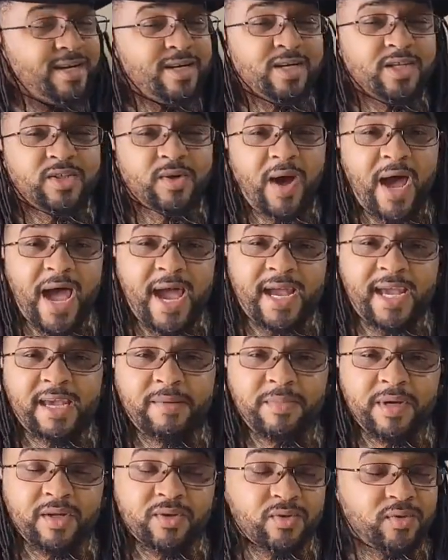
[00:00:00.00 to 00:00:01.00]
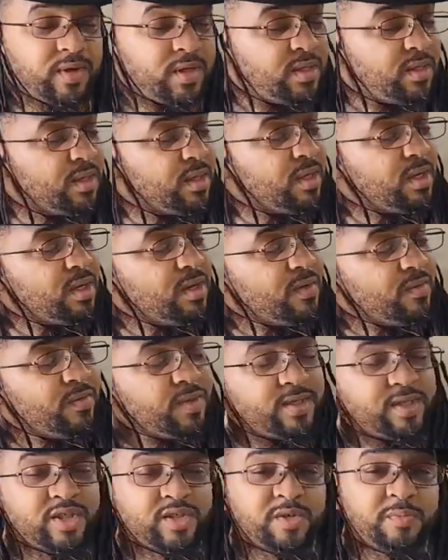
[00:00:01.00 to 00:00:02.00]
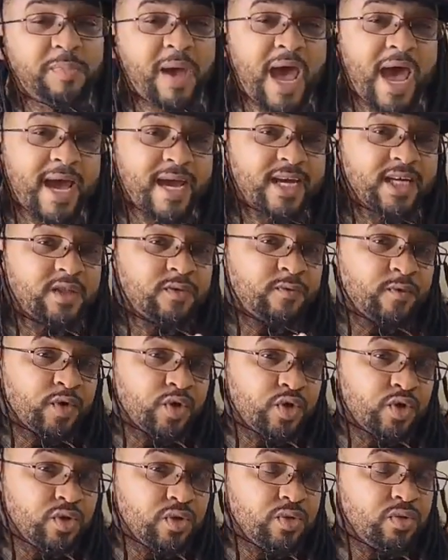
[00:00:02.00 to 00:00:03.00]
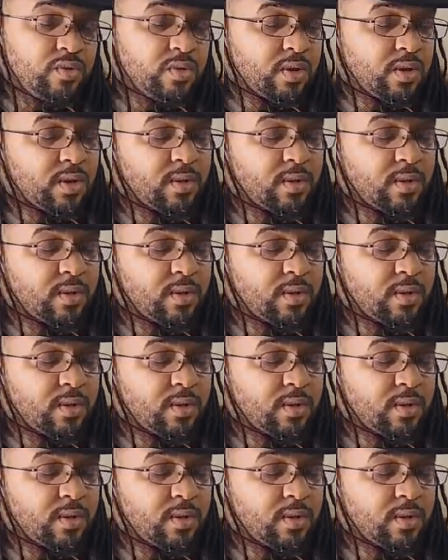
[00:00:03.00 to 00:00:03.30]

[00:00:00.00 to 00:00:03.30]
So at Chemic3, this bag is for you.